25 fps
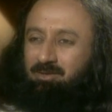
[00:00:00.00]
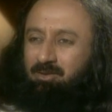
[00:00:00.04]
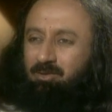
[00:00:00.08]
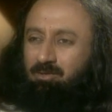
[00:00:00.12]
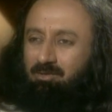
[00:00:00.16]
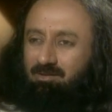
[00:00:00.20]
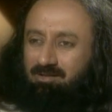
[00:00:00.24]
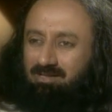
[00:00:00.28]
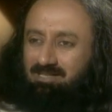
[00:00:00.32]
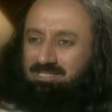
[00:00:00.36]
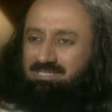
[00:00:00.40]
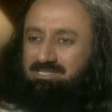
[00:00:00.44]

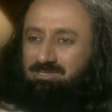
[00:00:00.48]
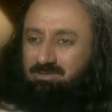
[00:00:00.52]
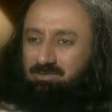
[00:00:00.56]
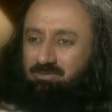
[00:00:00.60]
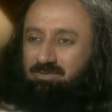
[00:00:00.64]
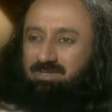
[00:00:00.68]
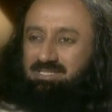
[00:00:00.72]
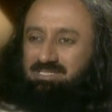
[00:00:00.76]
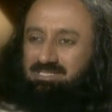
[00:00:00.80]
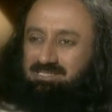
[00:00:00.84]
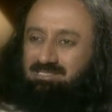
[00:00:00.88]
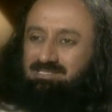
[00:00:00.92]
All these
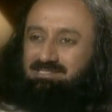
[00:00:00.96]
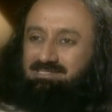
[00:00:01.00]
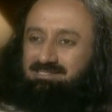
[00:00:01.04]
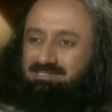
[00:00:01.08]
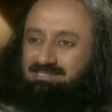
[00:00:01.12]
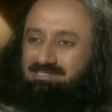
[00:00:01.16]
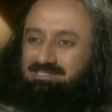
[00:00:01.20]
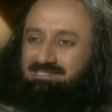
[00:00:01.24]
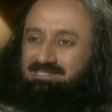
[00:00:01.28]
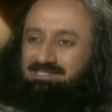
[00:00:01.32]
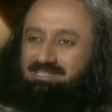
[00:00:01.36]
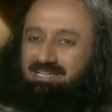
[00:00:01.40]

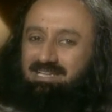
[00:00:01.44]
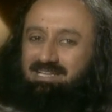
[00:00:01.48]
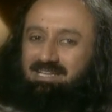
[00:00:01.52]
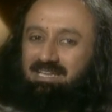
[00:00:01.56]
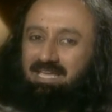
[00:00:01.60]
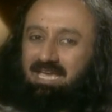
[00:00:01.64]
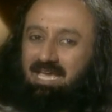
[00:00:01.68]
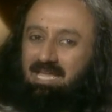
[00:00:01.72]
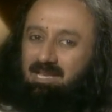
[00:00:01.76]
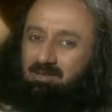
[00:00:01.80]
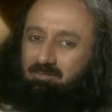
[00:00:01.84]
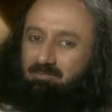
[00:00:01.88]
questions can
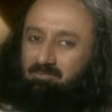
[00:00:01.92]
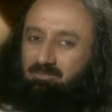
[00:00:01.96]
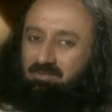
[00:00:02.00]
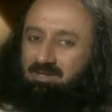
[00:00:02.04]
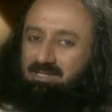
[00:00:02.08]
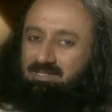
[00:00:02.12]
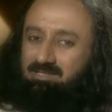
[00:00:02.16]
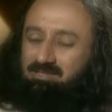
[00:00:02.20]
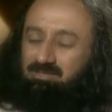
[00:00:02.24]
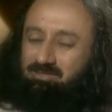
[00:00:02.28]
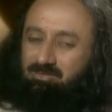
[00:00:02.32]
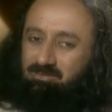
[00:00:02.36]
help
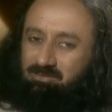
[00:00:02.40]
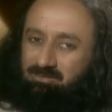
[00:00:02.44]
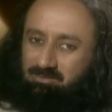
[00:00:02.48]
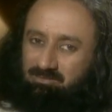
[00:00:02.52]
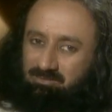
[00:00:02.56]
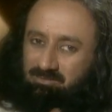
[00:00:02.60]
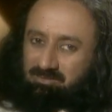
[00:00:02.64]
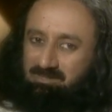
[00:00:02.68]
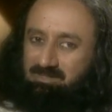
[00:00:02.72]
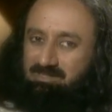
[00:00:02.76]
one to